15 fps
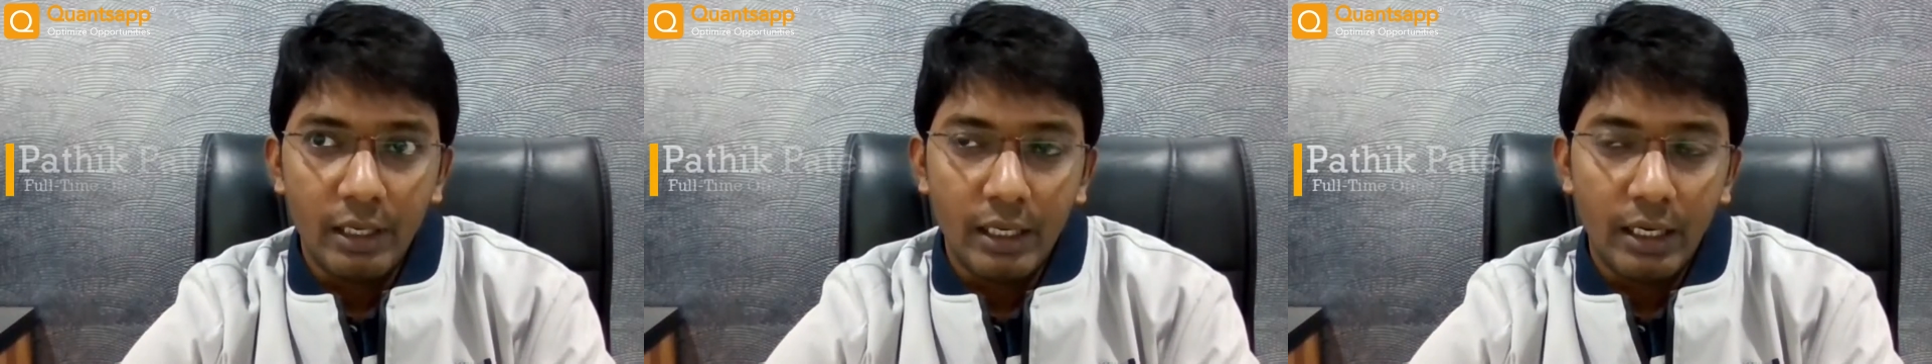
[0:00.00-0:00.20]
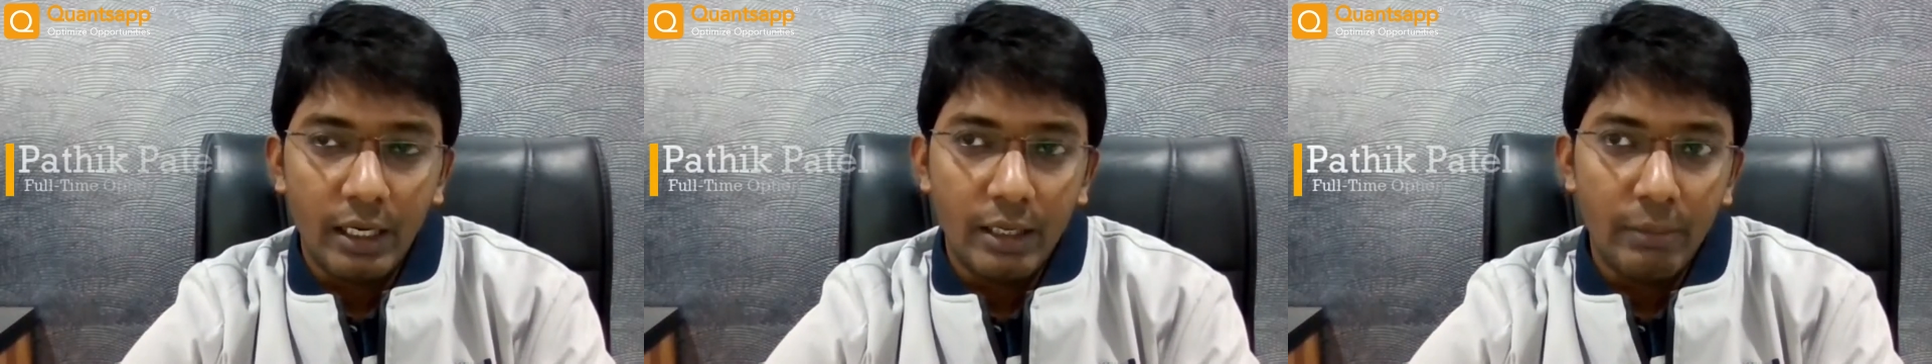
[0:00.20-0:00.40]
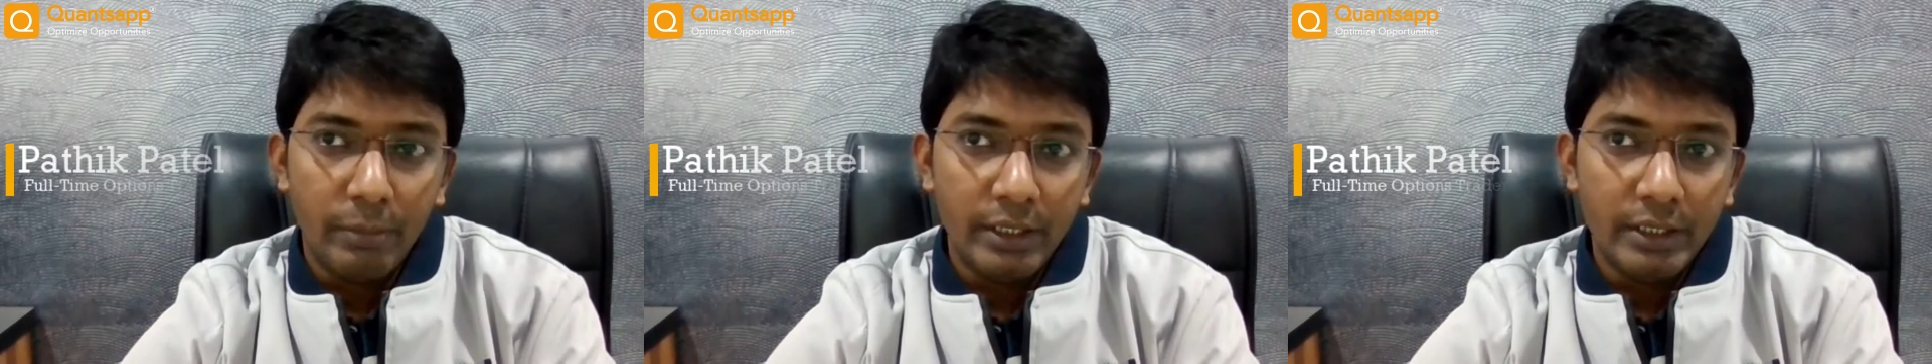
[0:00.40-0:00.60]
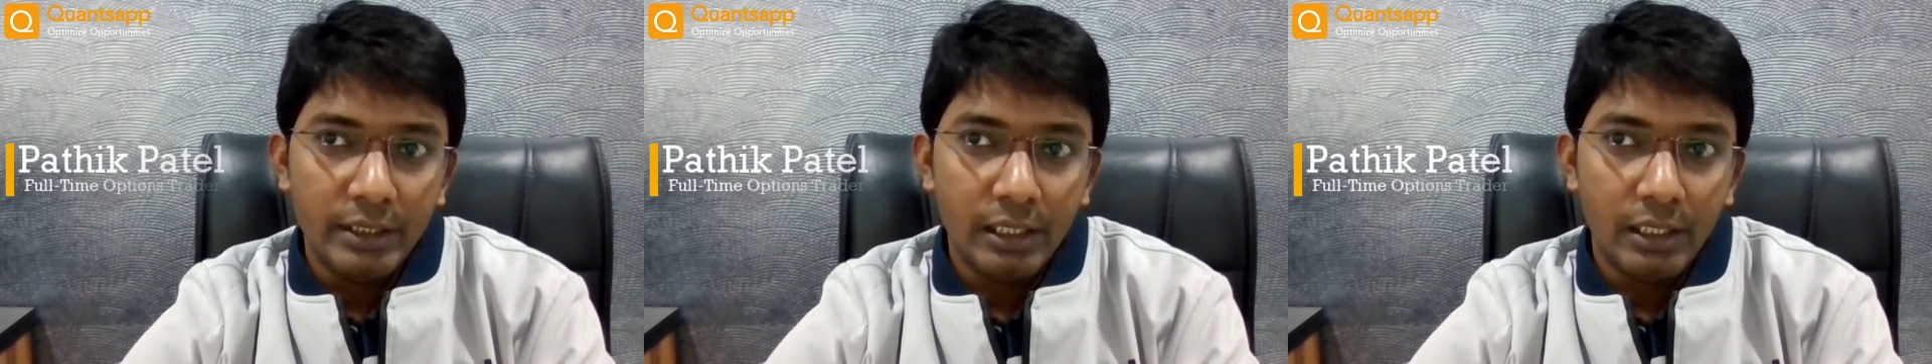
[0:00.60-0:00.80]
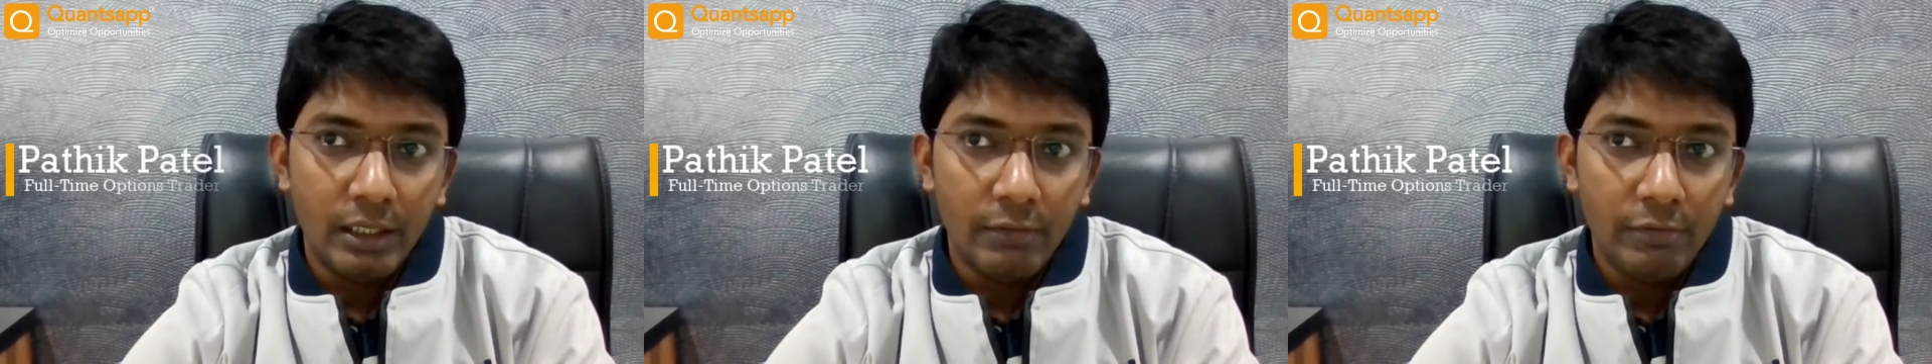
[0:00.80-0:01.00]
and
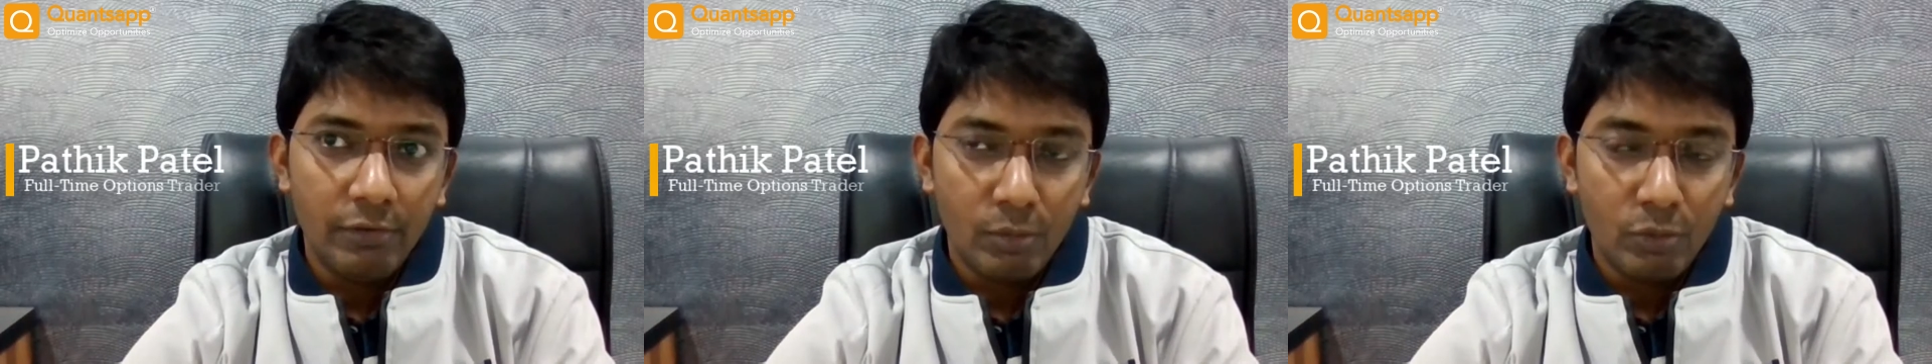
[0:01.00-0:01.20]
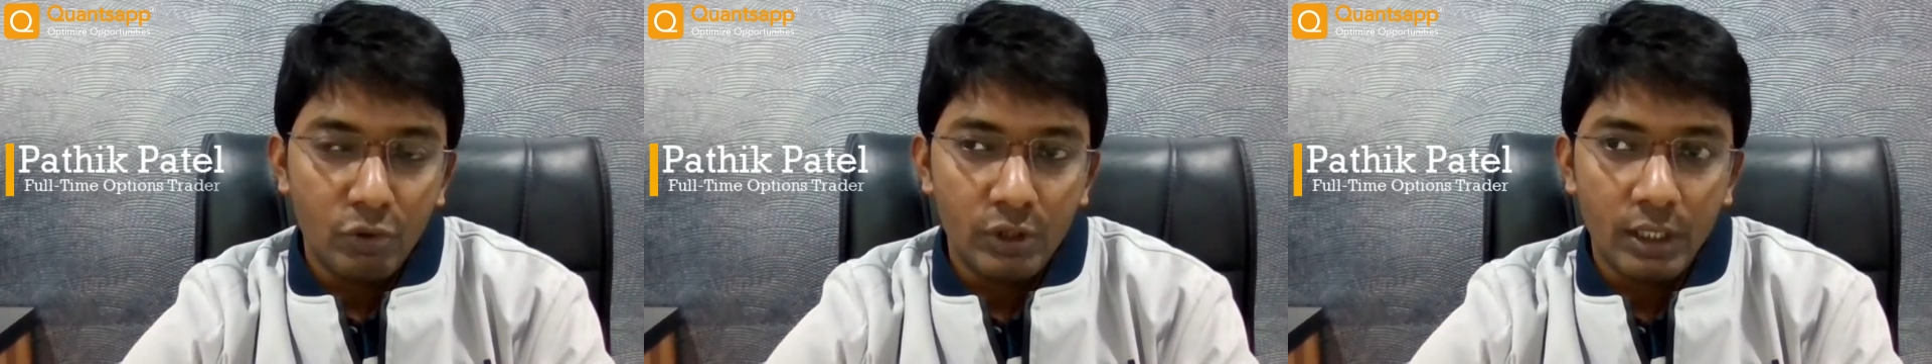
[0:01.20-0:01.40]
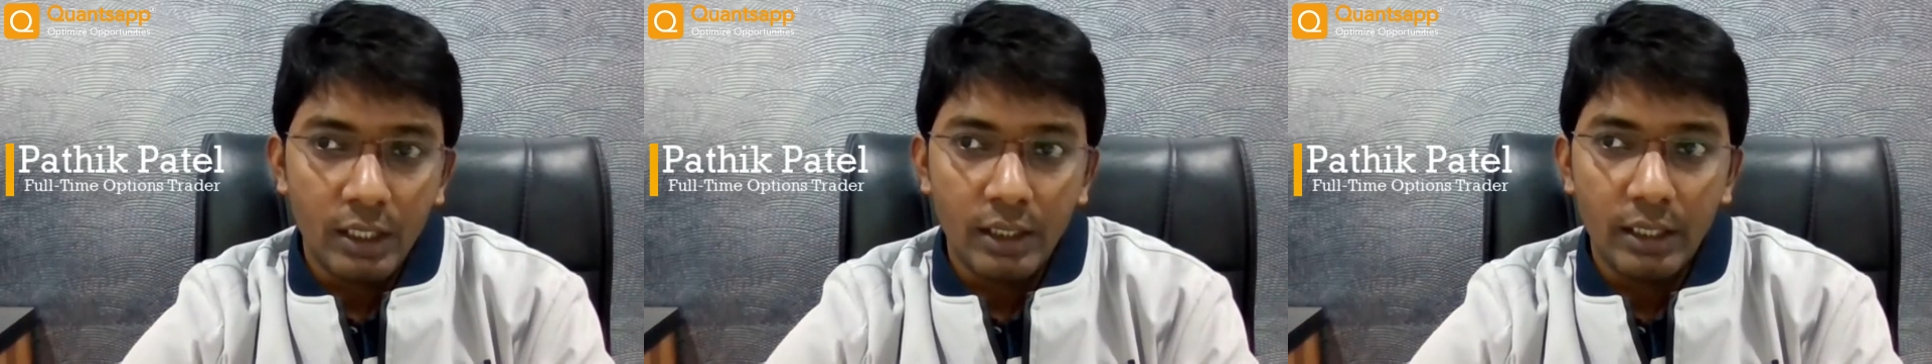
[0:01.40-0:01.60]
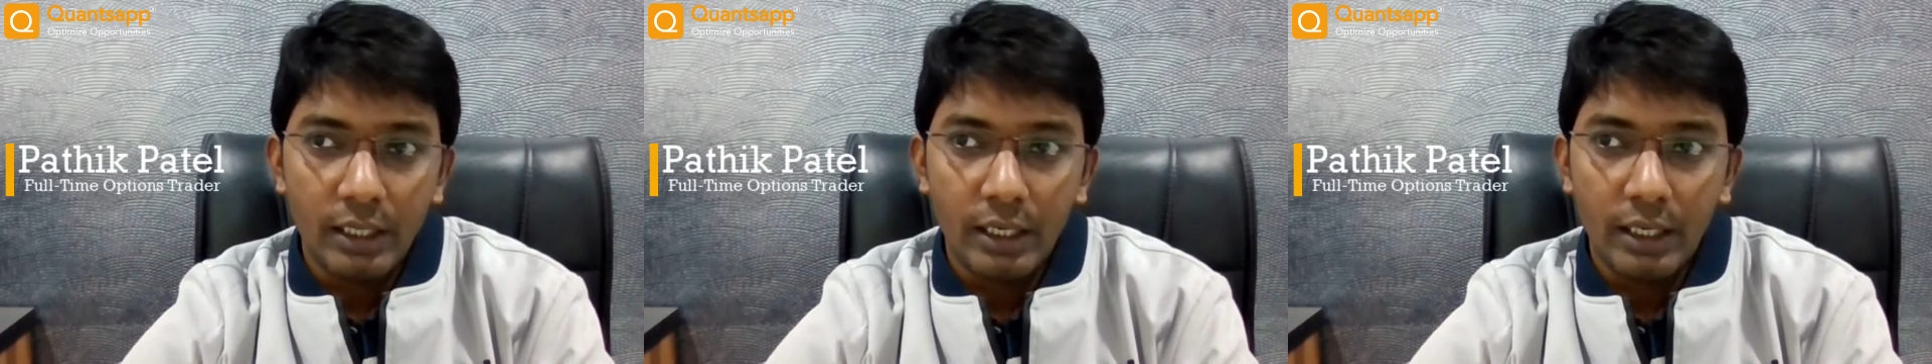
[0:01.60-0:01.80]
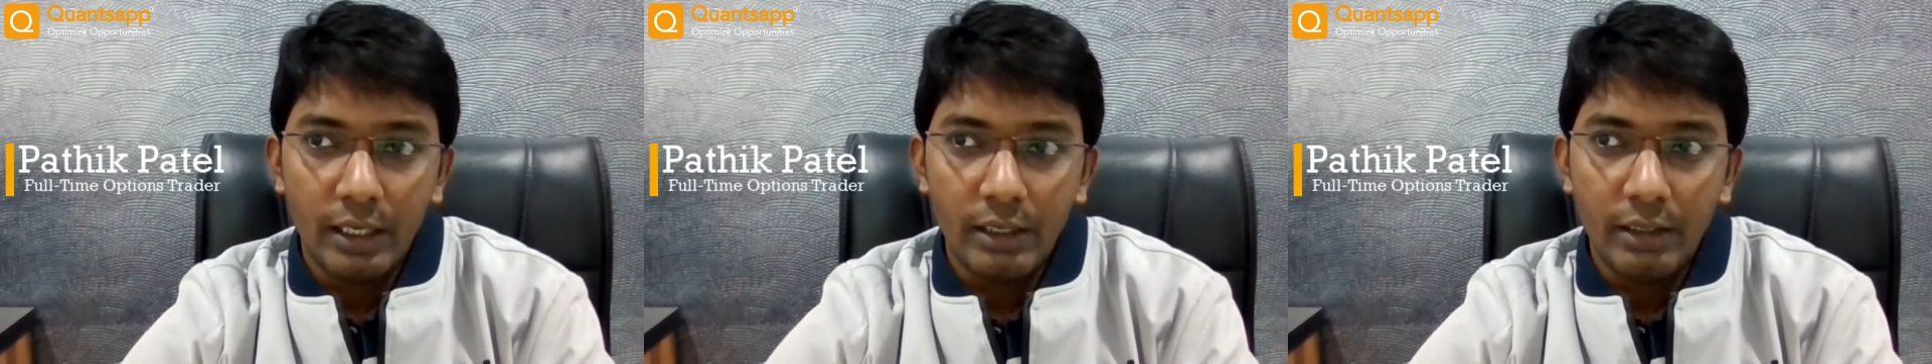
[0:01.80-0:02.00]
basically from Gujarat,
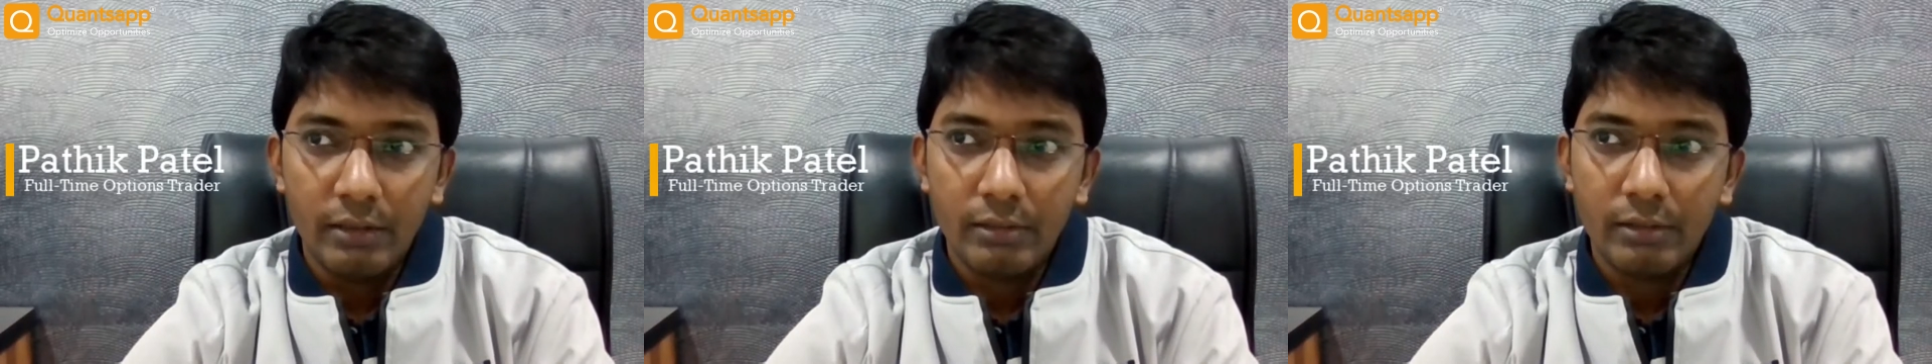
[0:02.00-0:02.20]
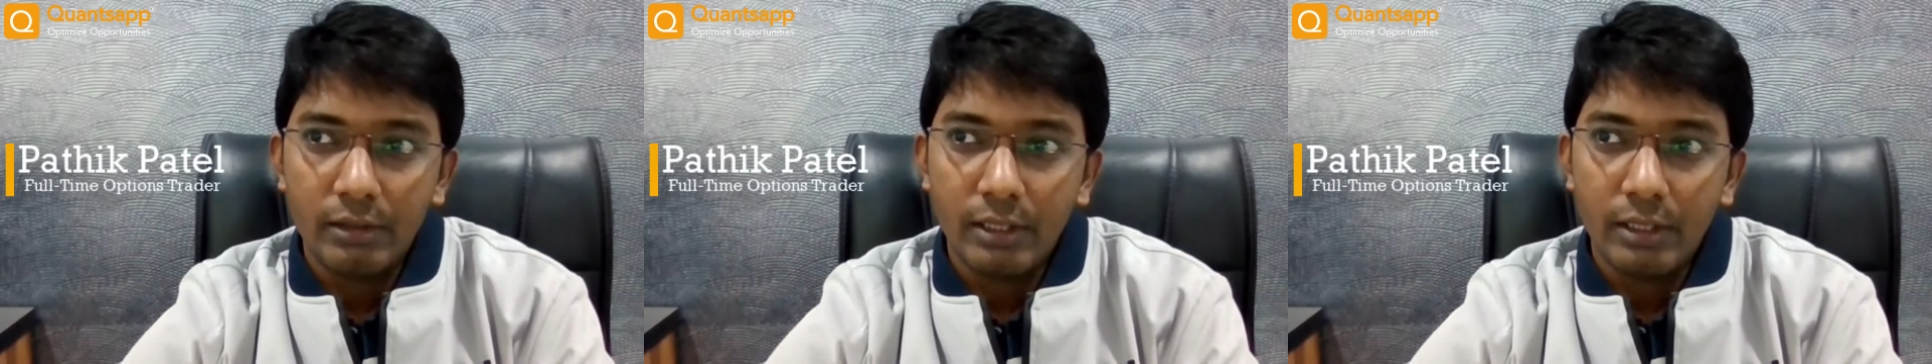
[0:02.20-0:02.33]
and